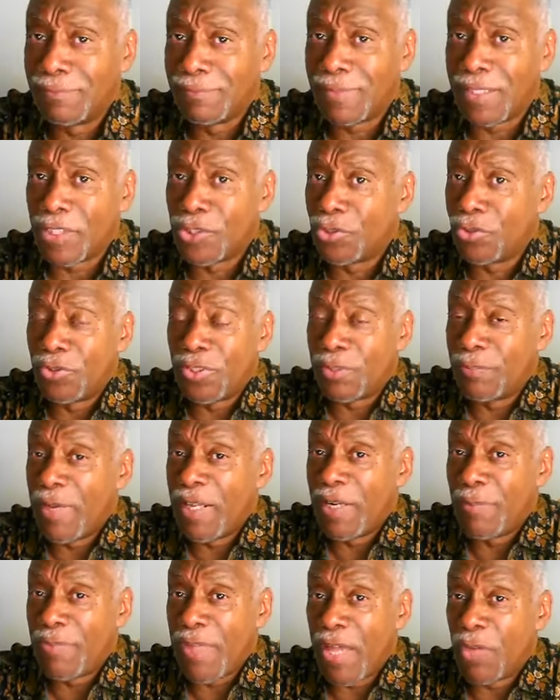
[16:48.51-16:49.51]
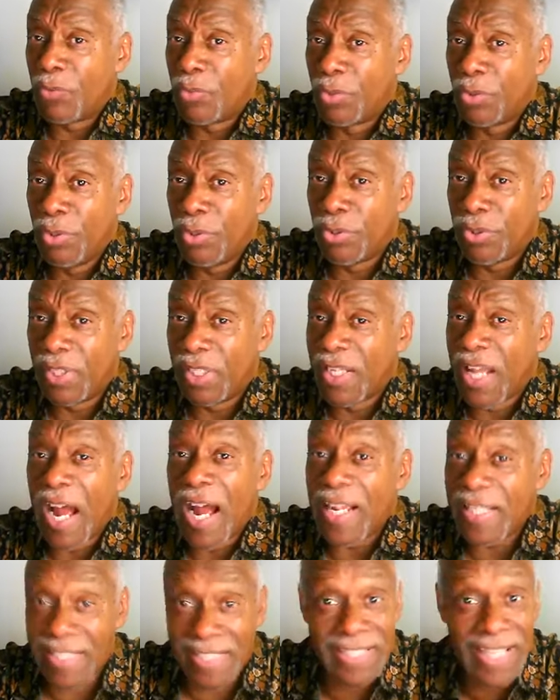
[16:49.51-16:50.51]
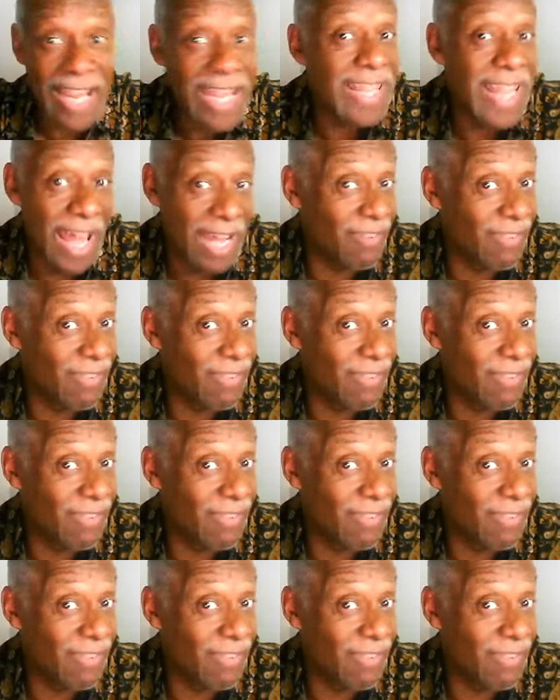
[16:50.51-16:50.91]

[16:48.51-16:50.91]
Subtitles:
Because you just made up that rule, or did God say that?